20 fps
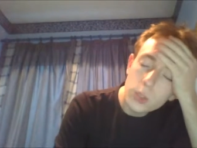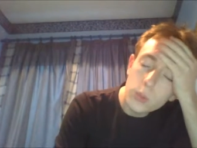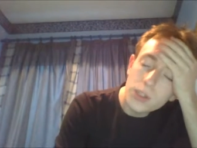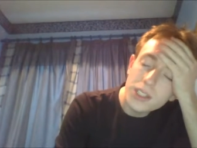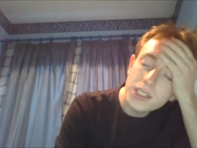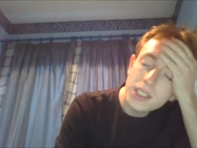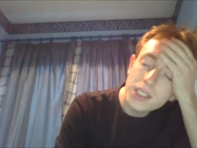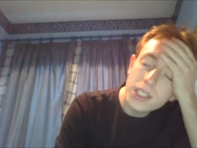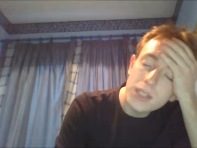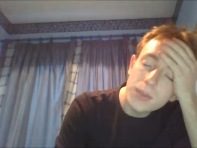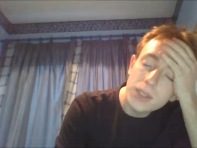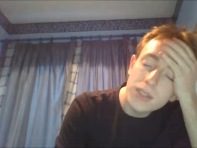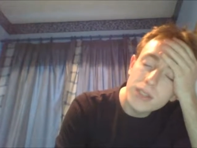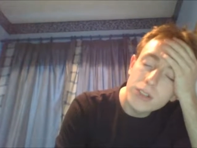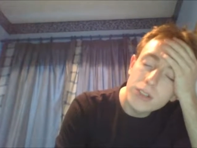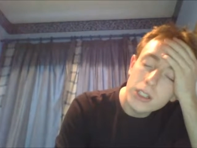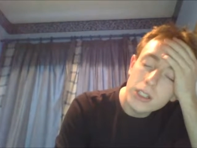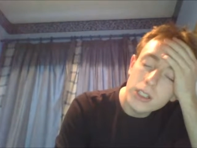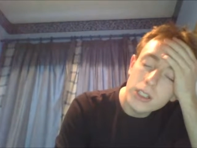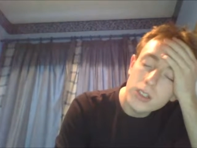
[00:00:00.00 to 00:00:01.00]
two weeks are going to be
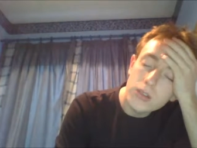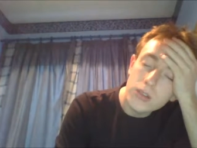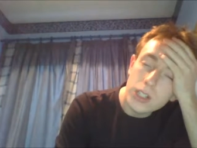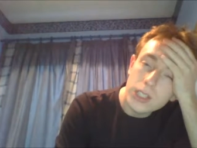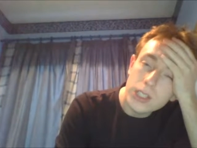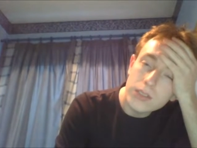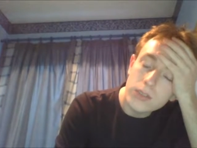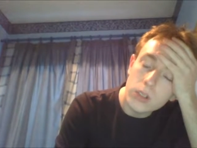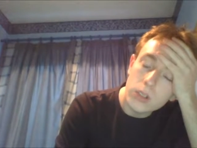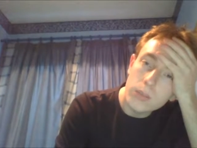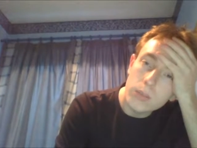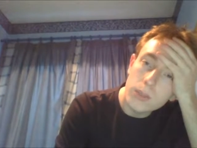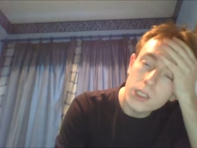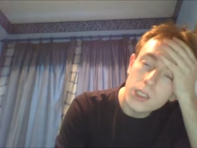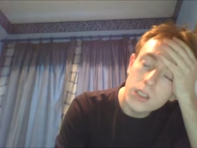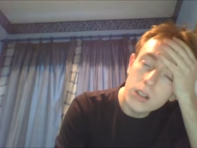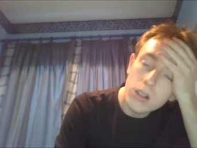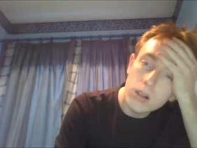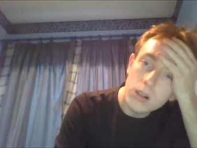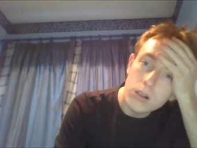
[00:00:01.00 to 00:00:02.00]
really stressful
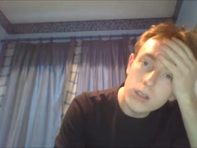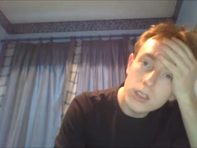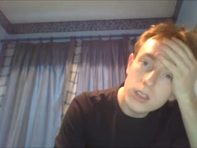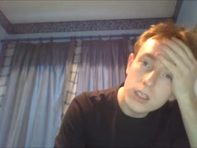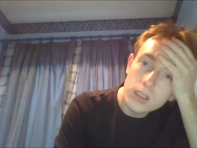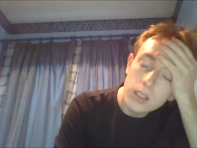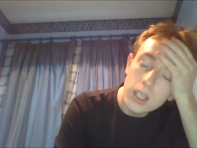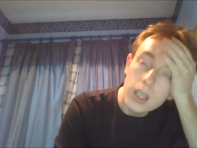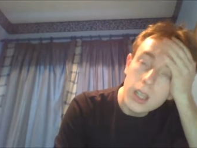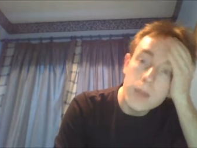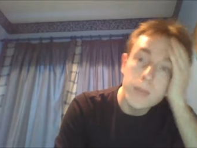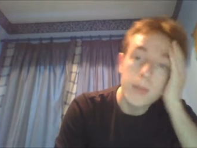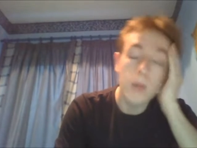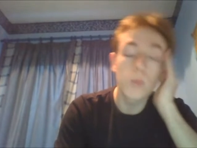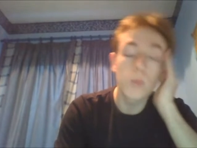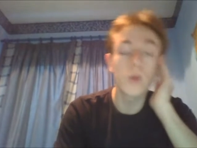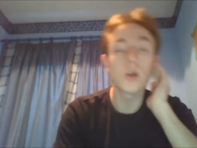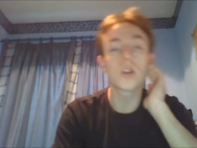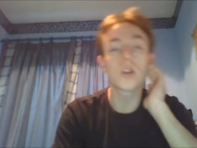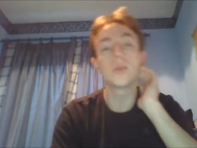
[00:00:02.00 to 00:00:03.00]
because my
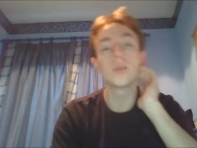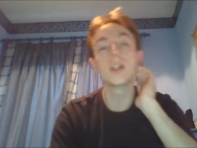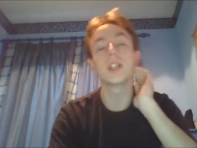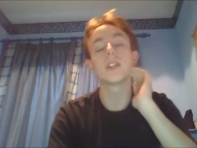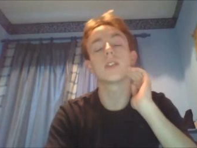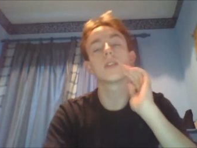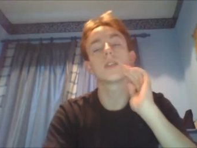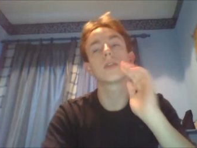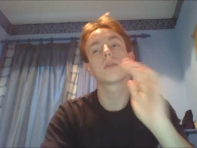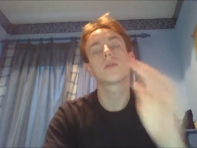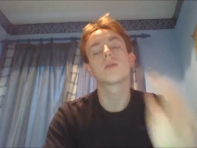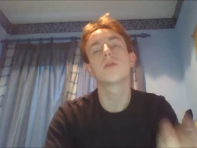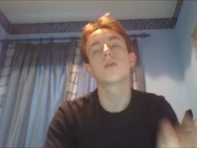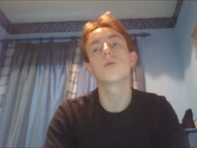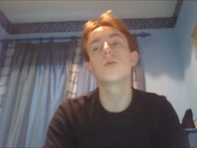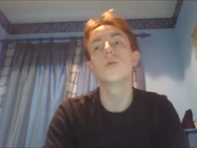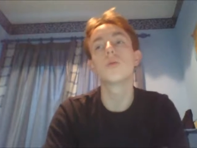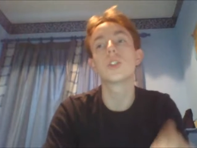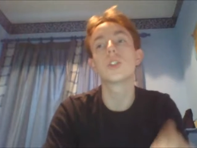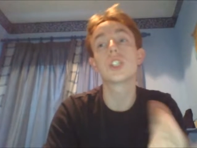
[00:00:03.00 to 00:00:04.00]
workmate,
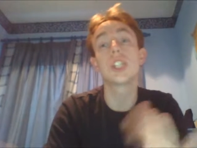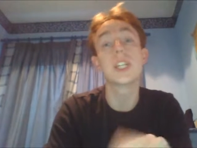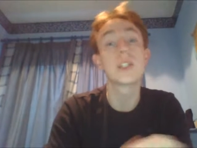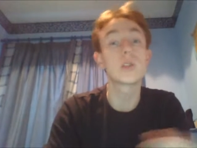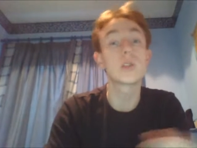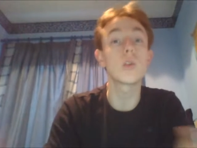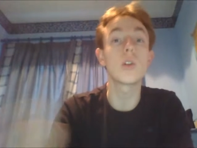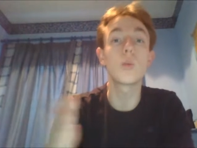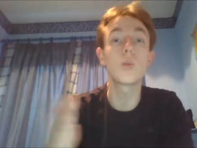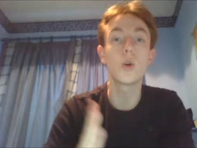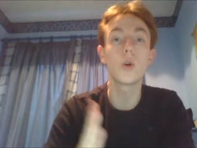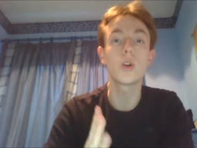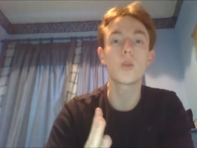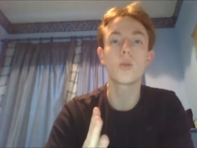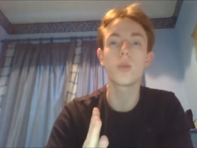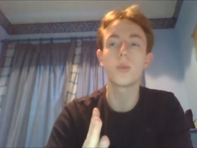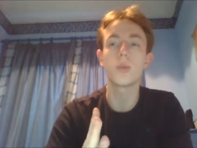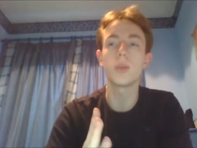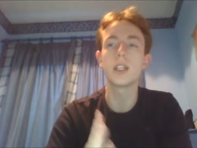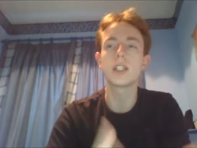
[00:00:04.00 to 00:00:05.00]
who shares all the
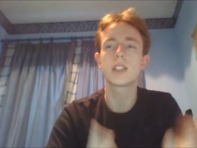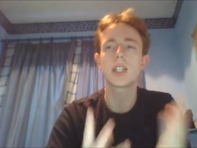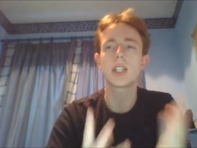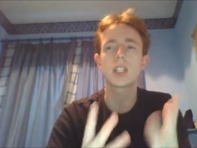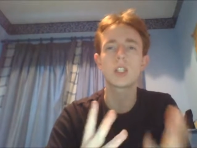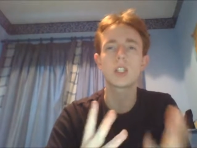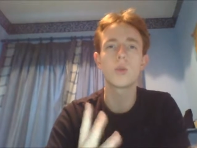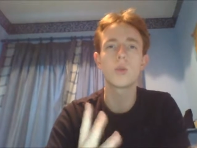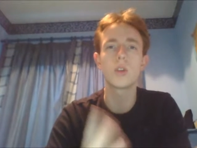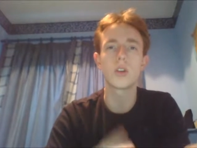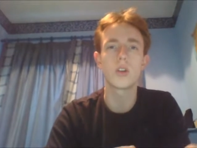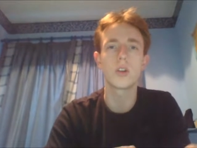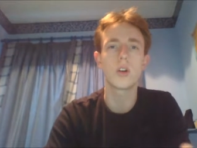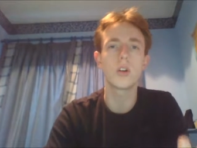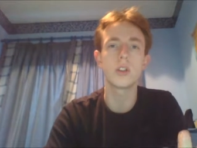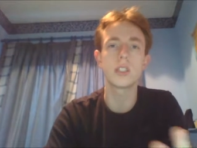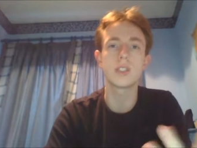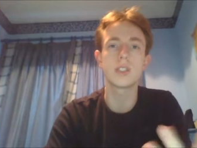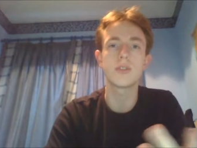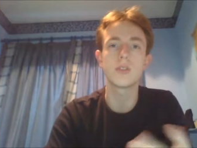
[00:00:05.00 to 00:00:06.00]
work with me, is actually going on
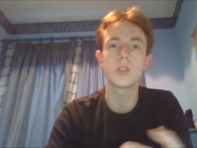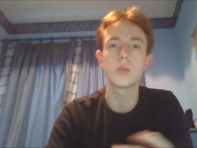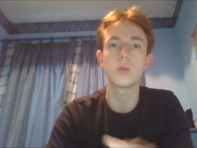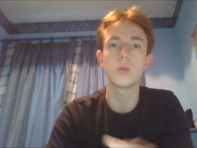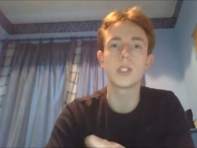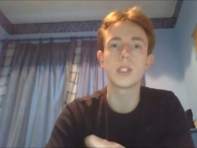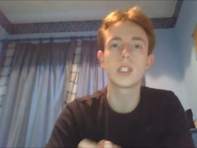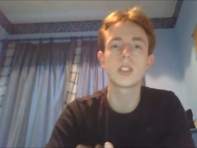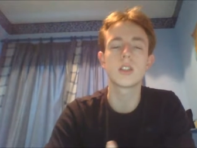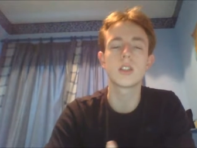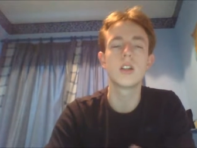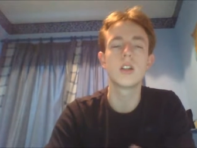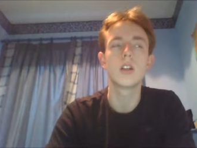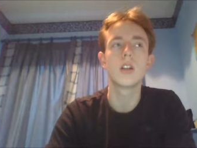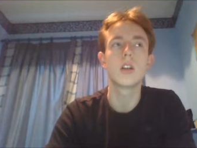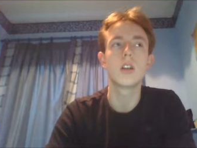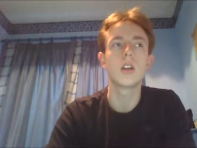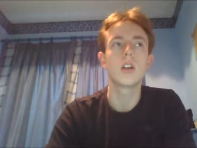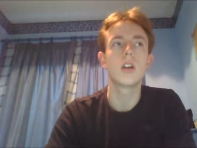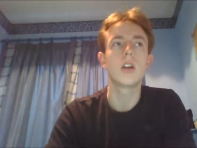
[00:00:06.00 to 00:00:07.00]
holidays for two weeks
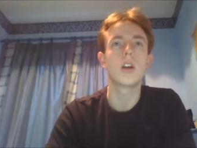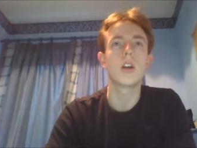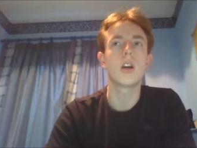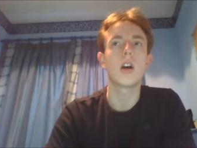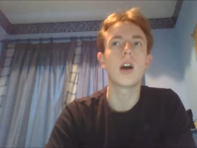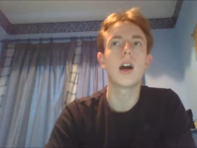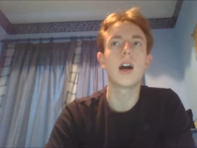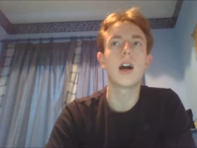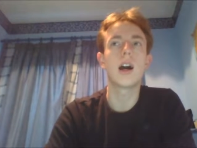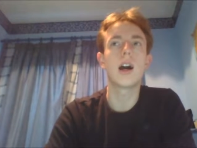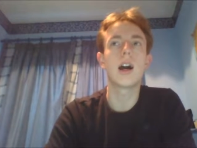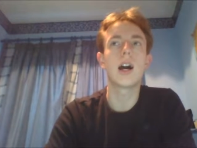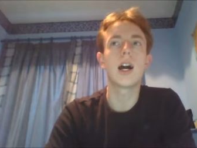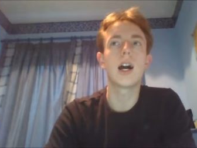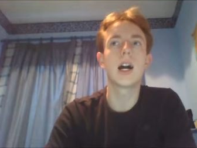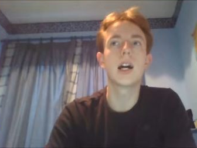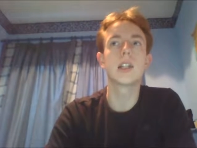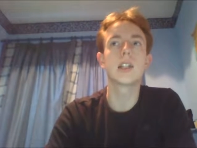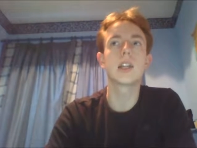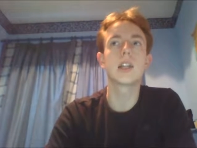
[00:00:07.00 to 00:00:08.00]

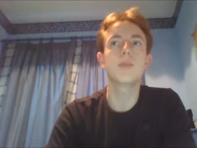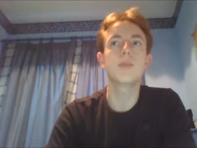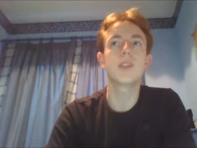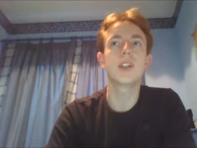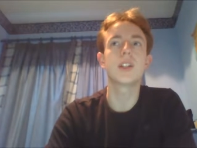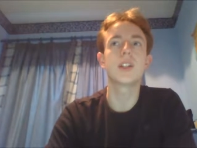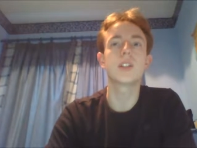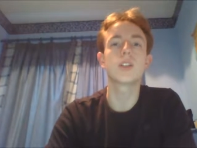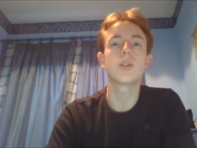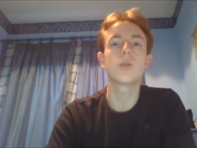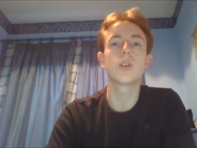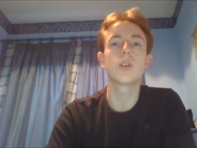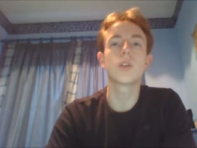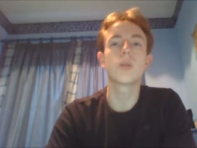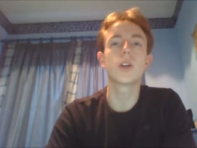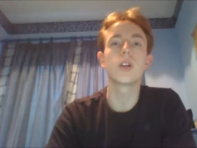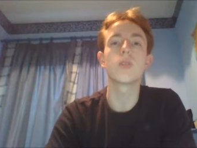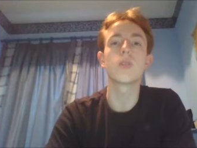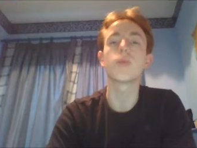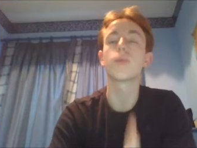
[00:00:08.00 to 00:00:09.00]
and I'm there to do it on
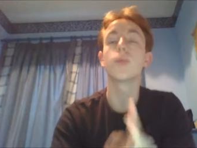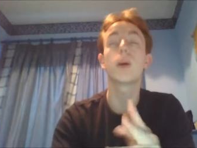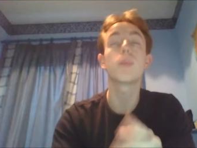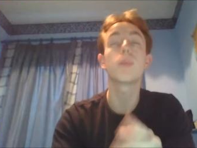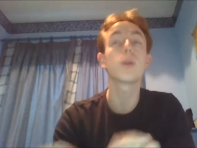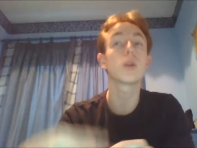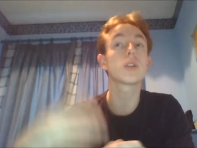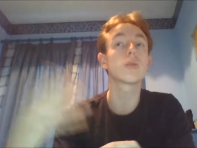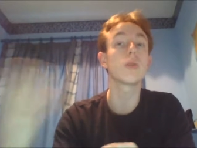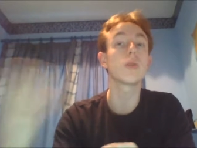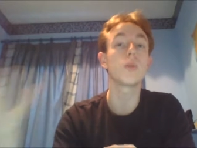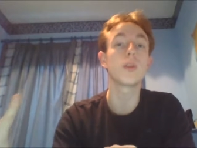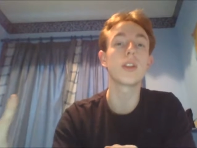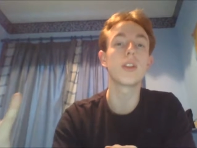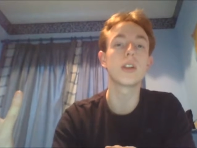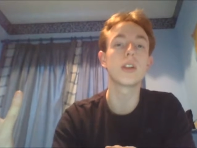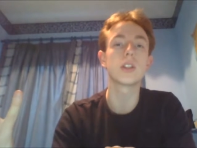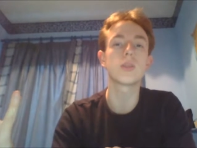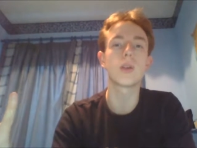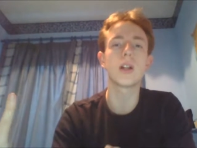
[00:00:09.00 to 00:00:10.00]
my own. My boss will be
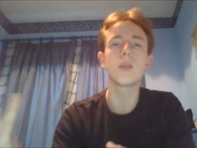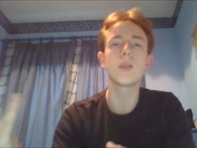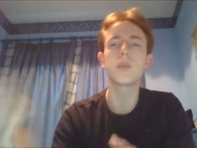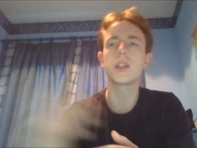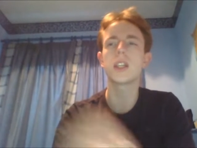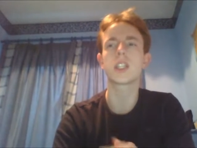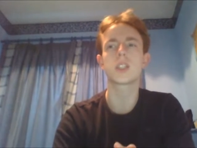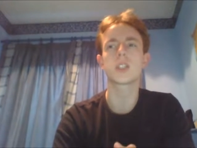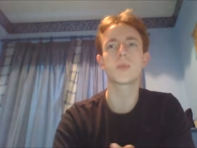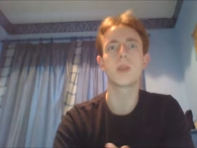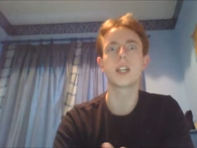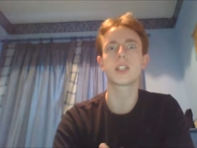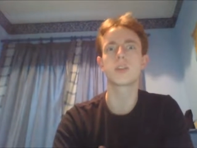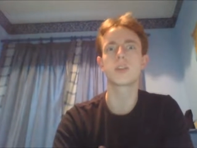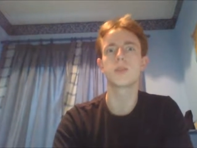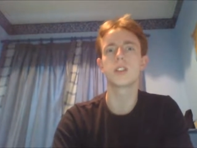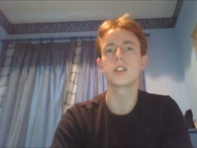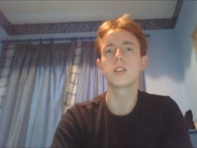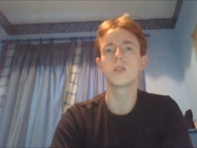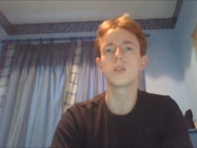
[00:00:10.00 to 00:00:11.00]
there as well, but he
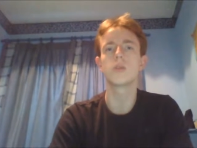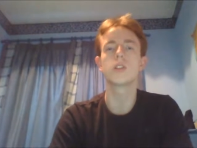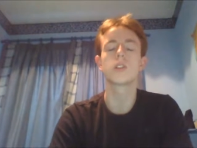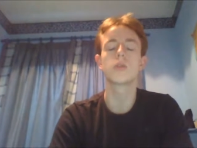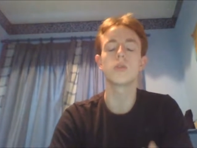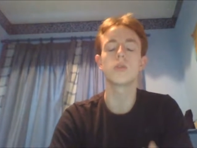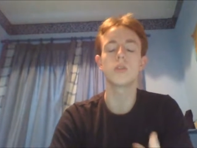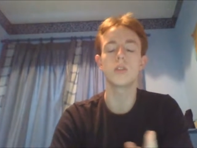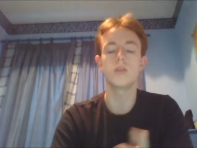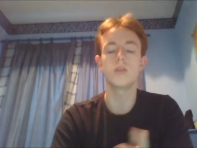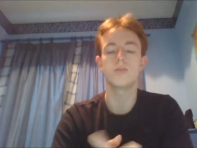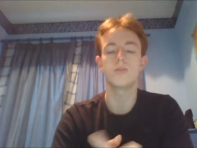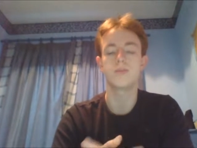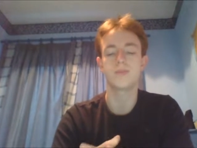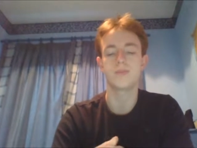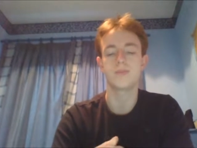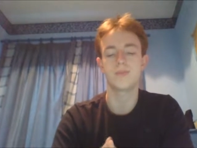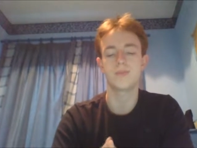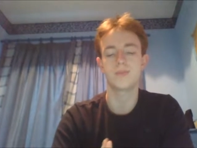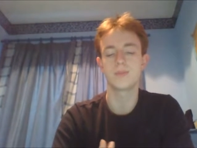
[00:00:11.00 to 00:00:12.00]
expects me to do it all,
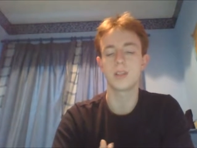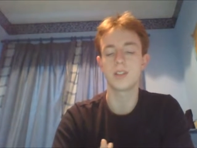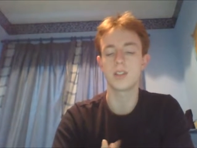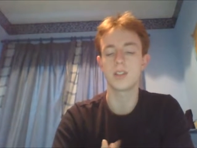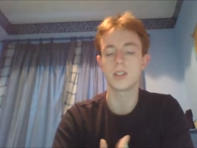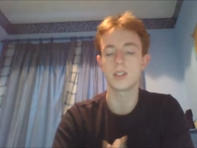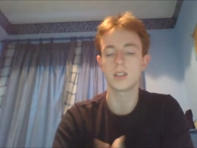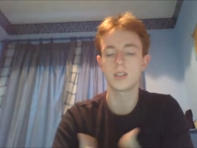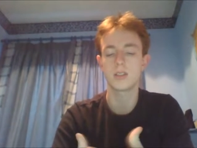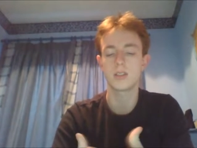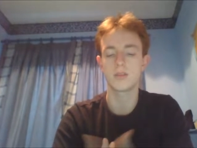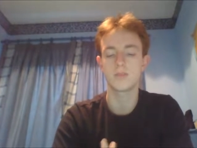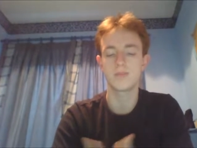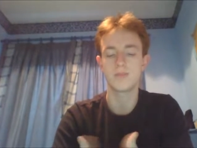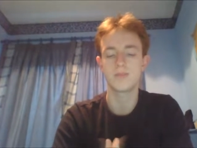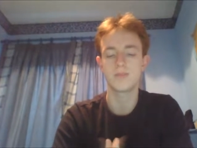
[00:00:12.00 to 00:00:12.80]
I think.